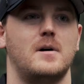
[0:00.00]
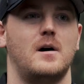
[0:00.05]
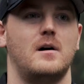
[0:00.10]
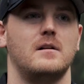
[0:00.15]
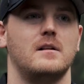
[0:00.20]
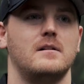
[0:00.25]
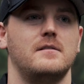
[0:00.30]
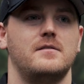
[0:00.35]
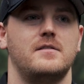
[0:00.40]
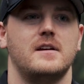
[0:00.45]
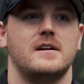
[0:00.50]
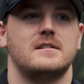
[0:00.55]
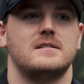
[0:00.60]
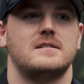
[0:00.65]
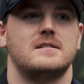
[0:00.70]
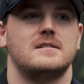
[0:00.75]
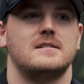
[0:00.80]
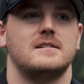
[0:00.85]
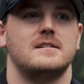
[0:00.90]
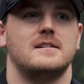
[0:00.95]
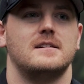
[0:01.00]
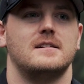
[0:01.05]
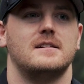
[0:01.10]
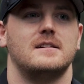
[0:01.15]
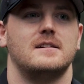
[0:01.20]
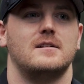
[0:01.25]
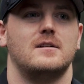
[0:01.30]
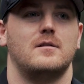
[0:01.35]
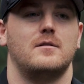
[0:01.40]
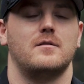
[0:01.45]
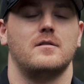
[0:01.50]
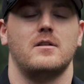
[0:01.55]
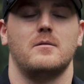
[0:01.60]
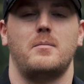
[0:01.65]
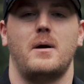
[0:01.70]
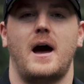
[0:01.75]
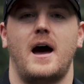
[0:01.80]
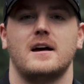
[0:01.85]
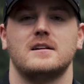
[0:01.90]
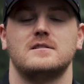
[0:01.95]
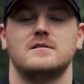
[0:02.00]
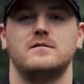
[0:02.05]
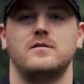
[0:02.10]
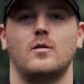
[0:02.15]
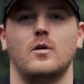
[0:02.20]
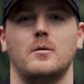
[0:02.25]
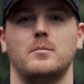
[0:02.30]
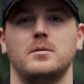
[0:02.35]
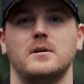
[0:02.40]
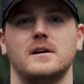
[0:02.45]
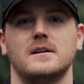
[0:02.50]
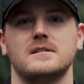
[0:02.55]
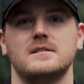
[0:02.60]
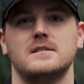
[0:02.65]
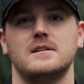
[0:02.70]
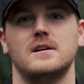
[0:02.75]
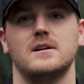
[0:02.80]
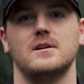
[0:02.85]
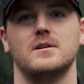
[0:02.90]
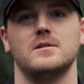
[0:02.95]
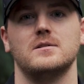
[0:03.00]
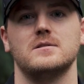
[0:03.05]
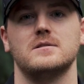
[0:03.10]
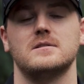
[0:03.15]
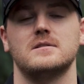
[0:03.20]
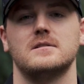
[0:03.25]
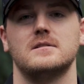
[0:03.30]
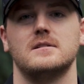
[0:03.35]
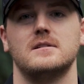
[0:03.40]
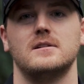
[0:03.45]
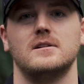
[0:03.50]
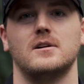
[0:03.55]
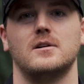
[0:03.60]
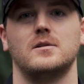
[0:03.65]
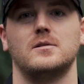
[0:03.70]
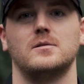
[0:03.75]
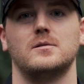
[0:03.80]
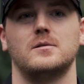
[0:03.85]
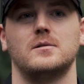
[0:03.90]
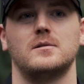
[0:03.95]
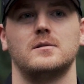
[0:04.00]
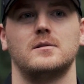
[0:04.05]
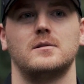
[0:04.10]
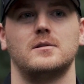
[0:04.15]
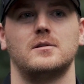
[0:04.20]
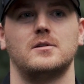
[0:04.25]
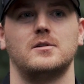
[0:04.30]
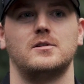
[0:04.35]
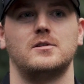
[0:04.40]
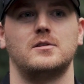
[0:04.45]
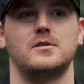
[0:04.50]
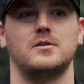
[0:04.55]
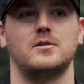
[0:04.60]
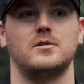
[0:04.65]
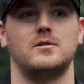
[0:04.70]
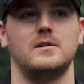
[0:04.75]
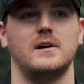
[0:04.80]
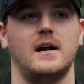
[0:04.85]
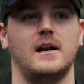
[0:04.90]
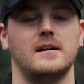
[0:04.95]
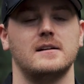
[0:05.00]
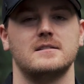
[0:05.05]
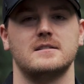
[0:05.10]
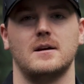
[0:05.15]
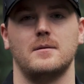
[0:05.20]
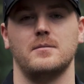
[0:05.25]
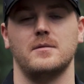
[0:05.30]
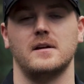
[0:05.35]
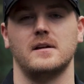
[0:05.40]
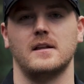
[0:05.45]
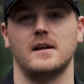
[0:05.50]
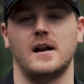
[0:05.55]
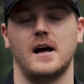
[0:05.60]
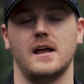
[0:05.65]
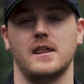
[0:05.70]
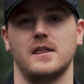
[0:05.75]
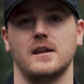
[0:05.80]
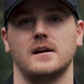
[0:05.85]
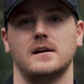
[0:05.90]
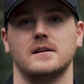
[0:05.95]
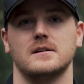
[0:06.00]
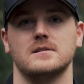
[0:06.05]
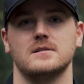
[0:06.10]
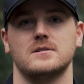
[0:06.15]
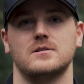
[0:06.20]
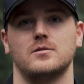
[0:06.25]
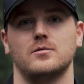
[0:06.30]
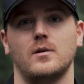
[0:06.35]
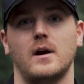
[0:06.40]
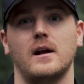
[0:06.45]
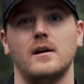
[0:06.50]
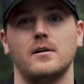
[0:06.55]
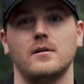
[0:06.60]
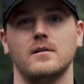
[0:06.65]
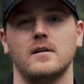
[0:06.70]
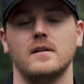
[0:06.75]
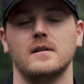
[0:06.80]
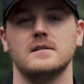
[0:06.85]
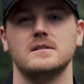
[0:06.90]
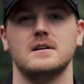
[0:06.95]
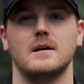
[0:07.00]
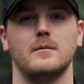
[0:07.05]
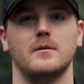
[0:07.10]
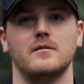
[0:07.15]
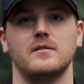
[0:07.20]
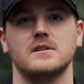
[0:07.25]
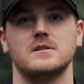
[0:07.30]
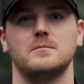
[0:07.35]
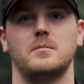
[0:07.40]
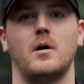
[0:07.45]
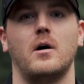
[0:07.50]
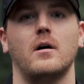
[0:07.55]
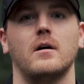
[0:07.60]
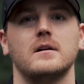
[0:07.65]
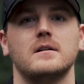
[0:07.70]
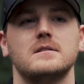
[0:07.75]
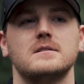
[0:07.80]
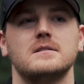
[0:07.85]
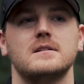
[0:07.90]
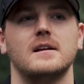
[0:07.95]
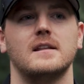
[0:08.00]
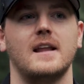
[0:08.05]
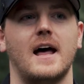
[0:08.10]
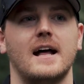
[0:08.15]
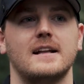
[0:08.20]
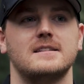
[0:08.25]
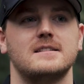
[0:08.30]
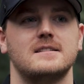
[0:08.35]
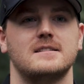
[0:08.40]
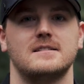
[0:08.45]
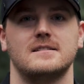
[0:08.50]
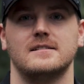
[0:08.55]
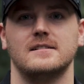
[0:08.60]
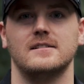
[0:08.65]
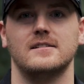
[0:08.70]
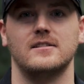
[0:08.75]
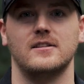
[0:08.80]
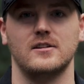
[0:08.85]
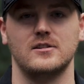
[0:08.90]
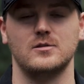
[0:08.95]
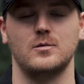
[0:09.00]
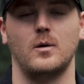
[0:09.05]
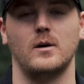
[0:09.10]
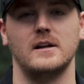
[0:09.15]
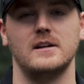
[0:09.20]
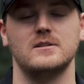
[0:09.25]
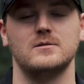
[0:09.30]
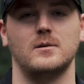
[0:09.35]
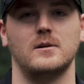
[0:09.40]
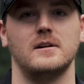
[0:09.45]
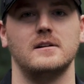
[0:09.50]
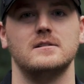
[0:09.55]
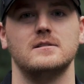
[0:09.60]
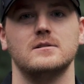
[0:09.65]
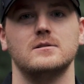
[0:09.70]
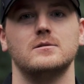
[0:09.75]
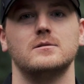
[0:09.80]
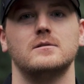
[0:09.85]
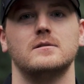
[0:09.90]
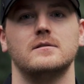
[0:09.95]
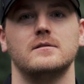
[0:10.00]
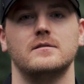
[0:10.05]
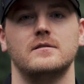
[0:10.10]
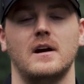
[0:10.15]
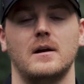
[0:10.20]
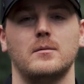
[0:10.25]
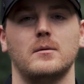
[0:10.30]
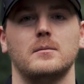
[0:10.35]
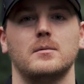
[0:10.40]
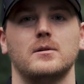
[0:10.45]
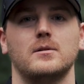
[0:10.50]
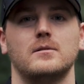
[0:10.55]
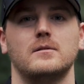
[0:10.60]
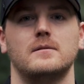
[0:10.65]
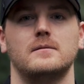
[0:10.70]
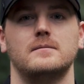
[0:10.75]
All of this over the past 4+ years, created something that I think is greater than the sum of its parts. And that's the 2022 Vapor Boot.